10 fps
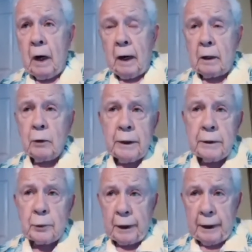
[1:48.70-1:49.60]
I go
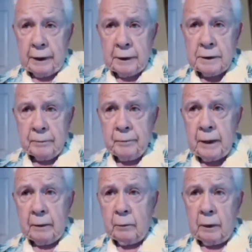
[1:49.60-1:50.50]
in to read,
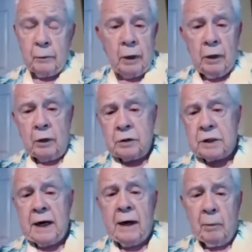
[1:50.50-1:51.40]
and we're in one of
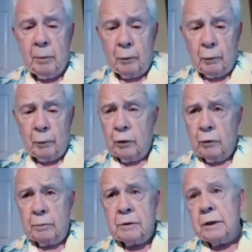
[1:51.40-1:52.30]
those terrible
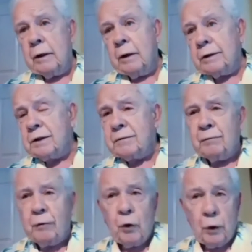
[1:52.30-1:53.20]
rooms. There's
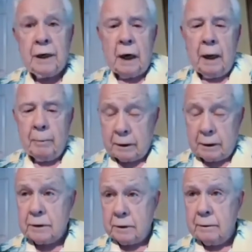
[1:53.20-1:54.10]
40
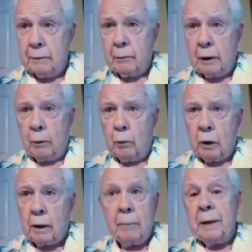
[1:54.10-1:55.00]
comics. They really
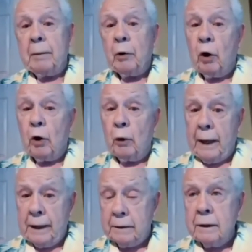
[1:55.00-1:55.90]
work. And people all who
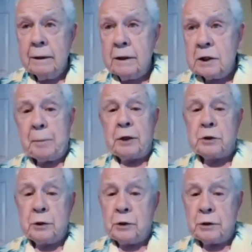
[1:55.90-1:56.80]
had
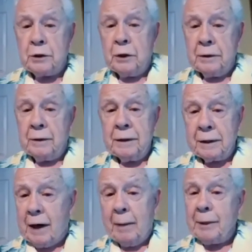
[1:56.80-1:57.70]
specials on
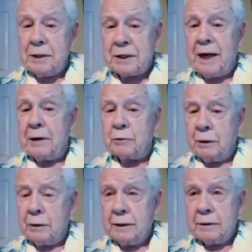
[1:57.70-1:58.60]
Comedy
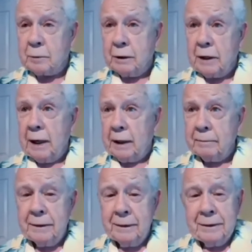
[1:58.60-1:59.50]
Central. These were not
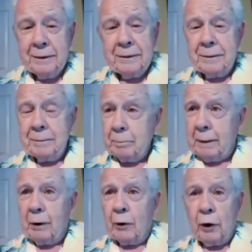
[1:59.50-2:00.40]

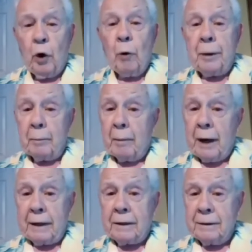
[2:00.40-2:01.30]
people on open
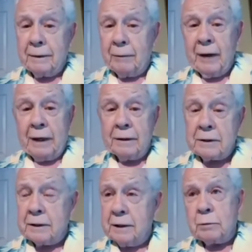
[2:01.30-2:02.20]
mic
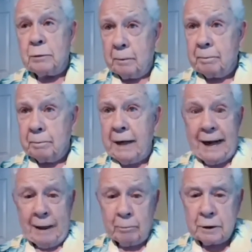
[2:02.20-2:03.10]
events. These were
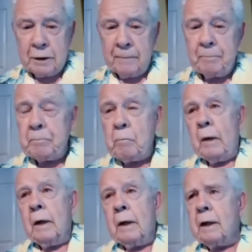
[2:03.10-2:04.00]
names.
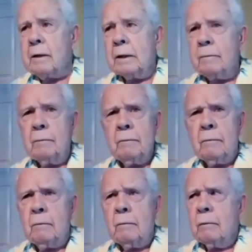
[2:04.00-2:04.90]
And I thought,
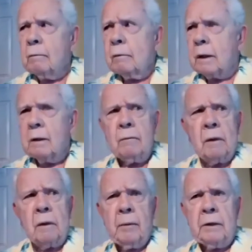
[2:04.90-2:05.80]

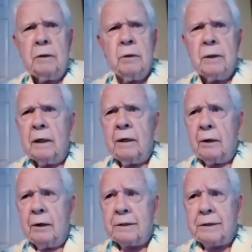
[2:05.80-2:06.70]
what am I doing
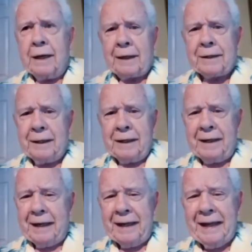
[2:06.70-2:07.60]
here
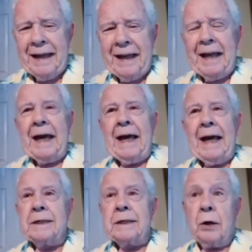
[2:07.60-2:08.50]
exactly?
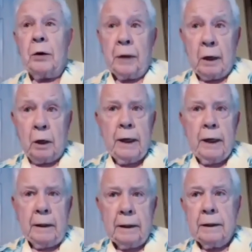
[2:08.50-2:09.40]
And so they go
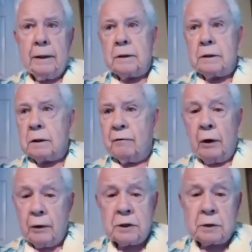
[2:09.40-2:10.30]
in, and there's this
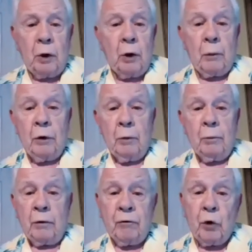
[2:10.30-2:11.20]
very small
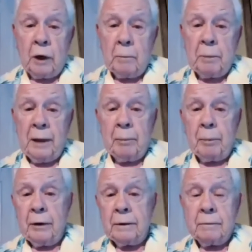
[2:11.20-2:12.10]
room with 40
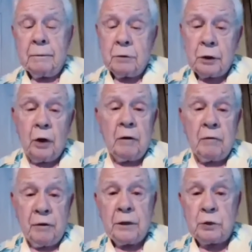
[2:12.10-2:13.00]
people that should
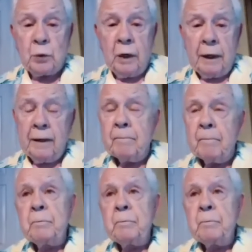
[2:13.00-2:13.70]
only fit 20.